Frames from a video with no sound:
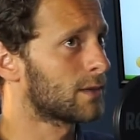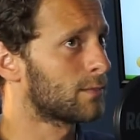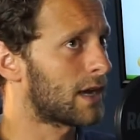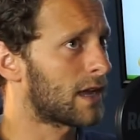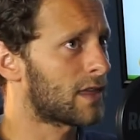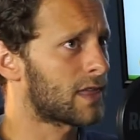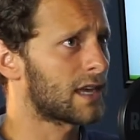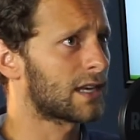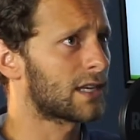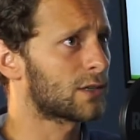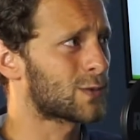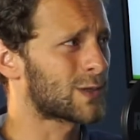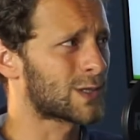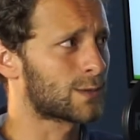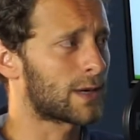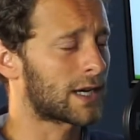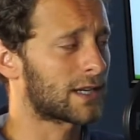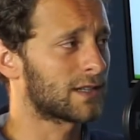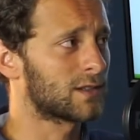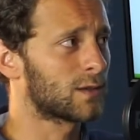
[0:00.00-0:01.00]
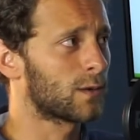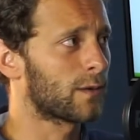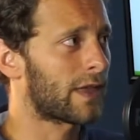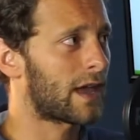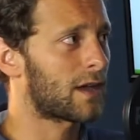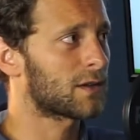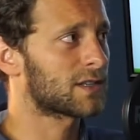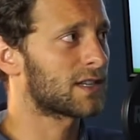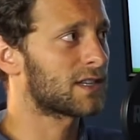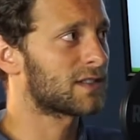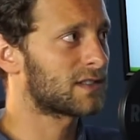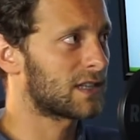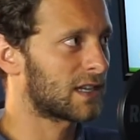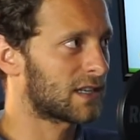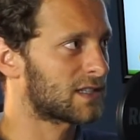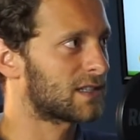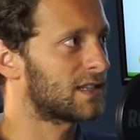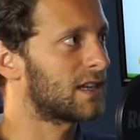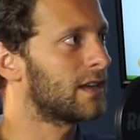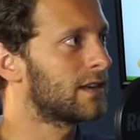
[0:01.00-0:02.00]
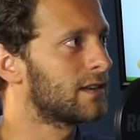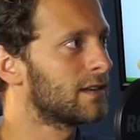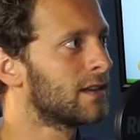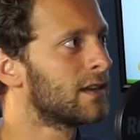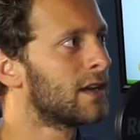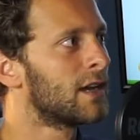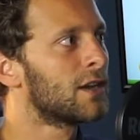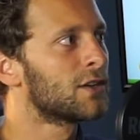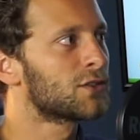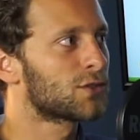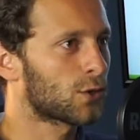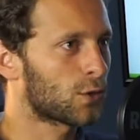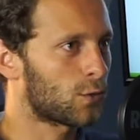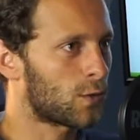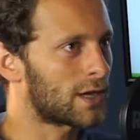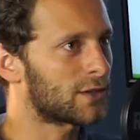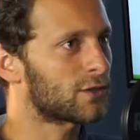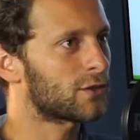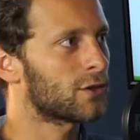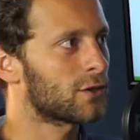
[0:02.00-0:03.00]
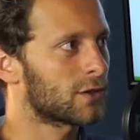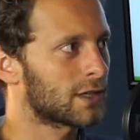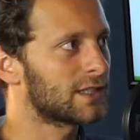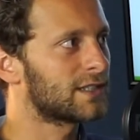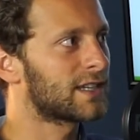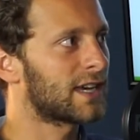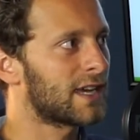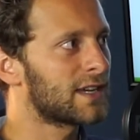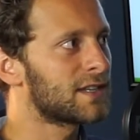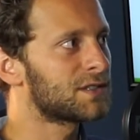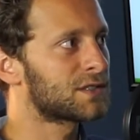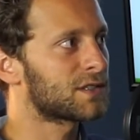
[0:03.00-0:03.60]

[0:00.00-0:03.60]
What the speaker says: I think this was back in 2016, so quite early days.